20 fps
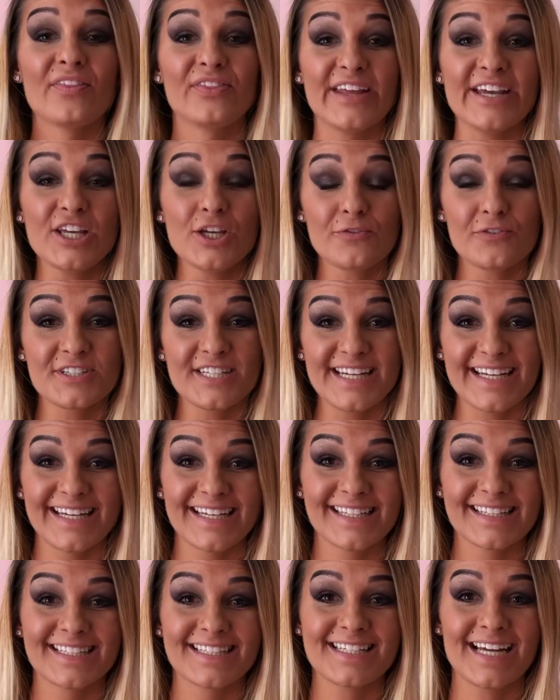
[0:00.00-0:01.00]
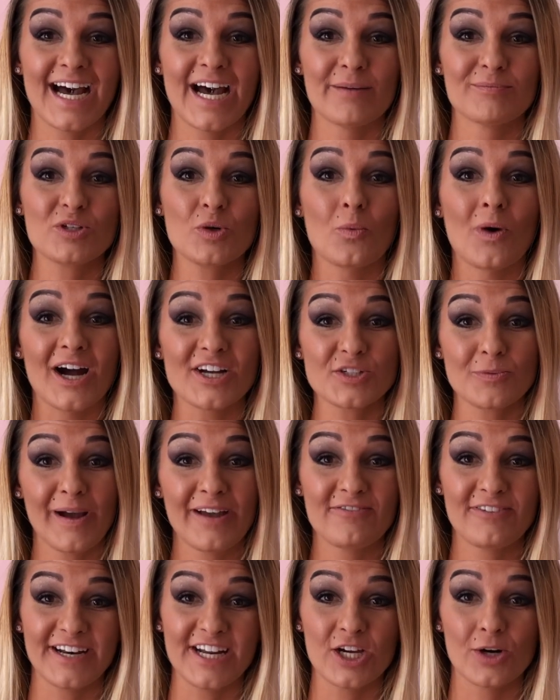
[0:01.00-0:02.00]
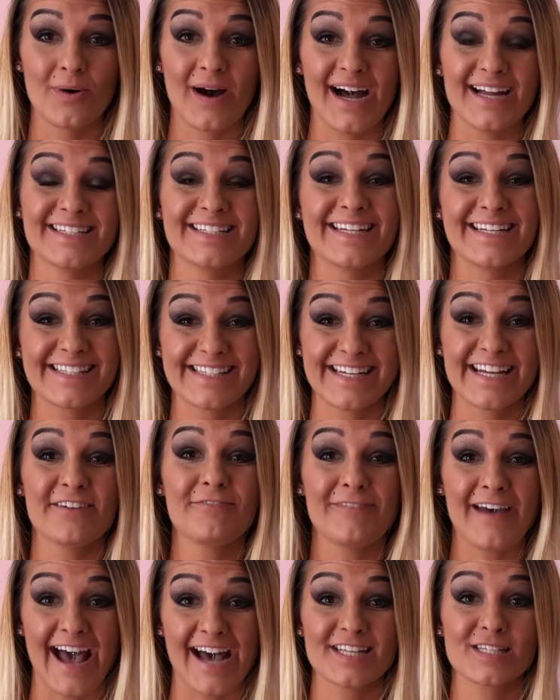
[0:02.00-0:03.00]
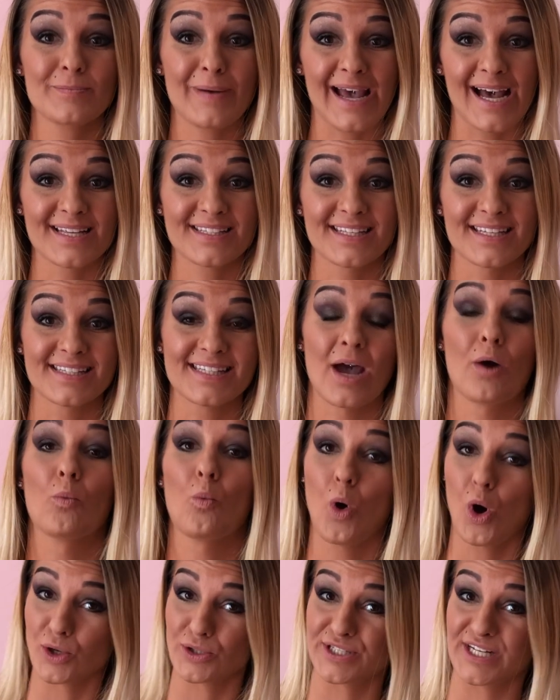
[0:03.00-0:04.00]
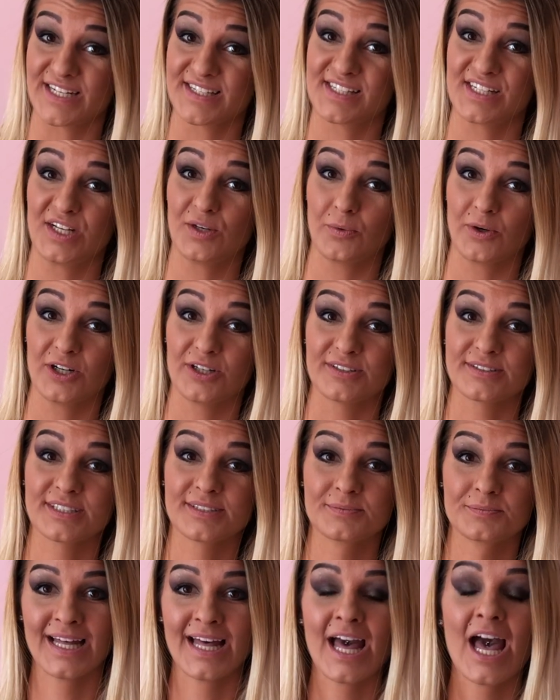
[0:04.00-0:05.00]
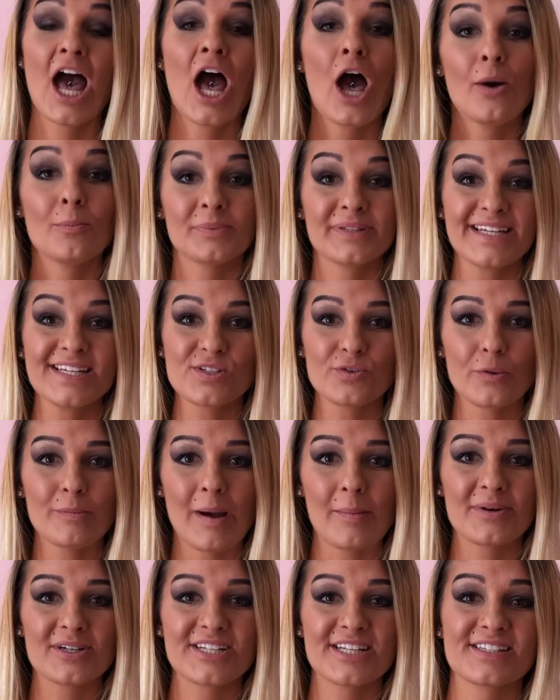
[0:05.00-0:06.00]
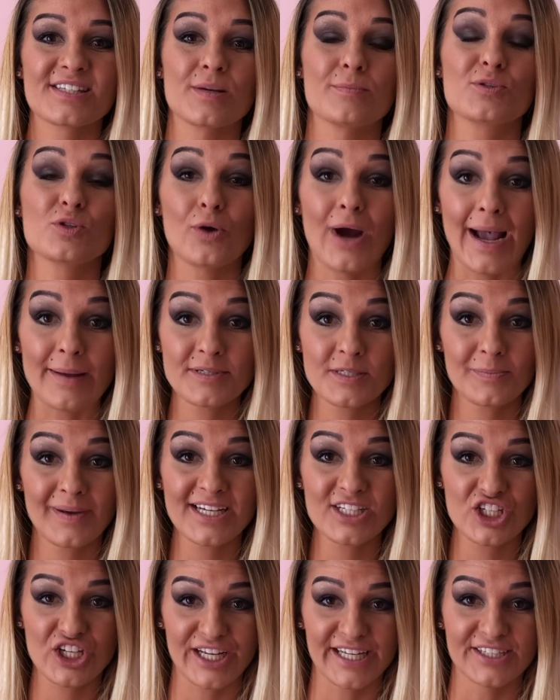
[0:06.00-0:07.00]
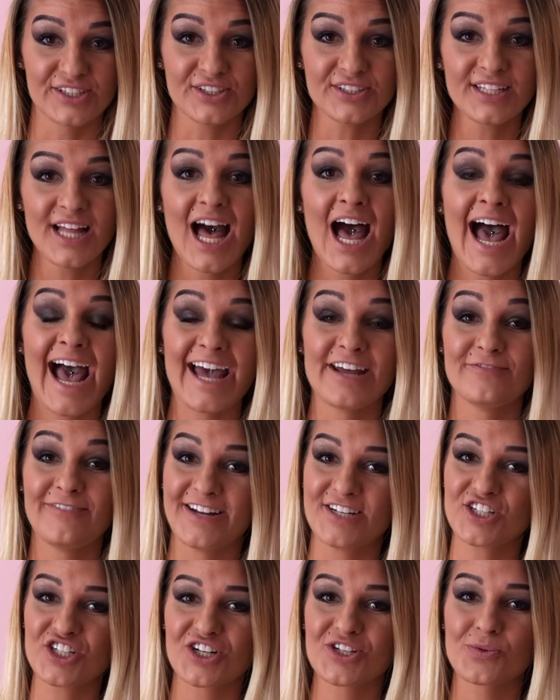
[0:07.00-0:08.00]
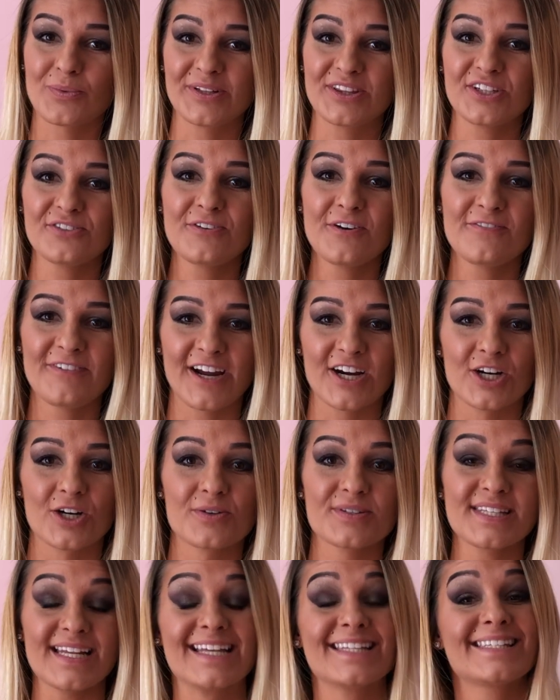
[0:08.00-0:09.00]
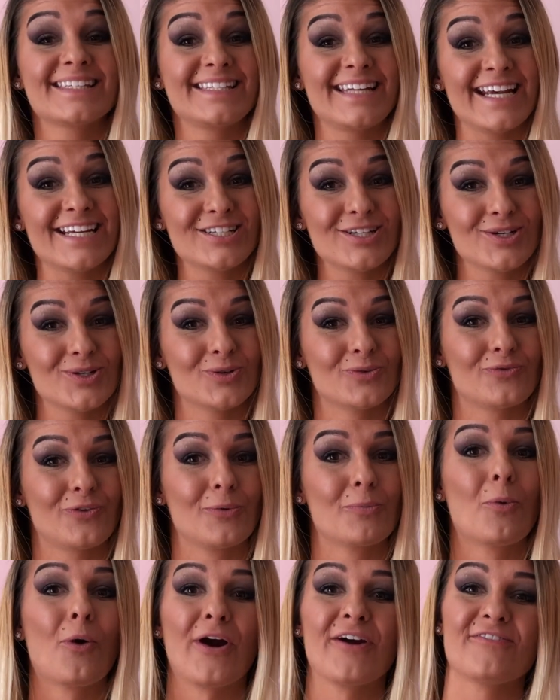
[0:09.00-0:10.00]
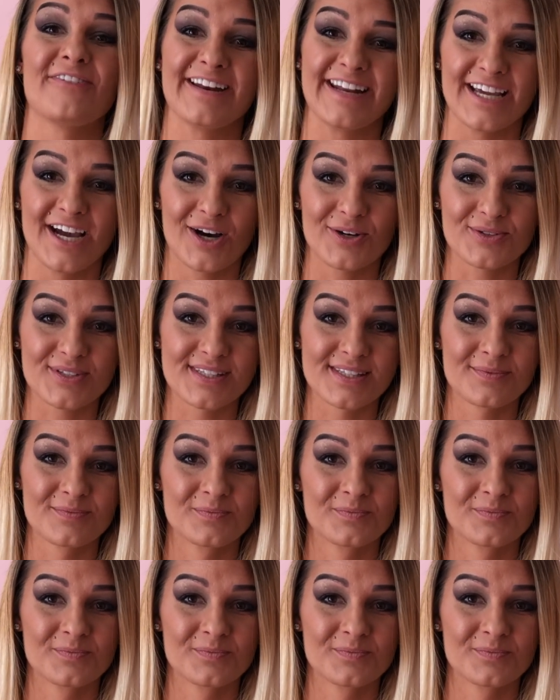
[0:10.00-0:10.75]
Thank you for taking the time to watch my video on Disney FastPasses at Walt Disney World. Please remember to subscribe to my channel, Adventures with the Viveros, and stay tuned for more videos.